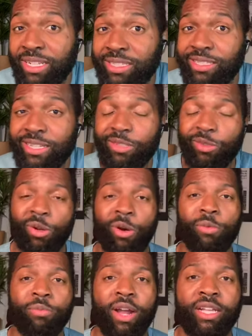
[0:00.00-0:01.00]
And
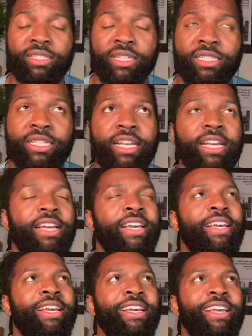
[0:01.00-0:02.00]
uh, they
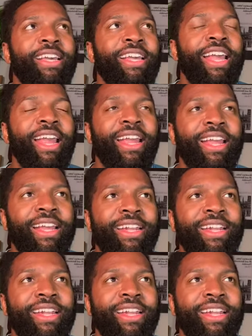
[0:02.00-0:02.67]
have these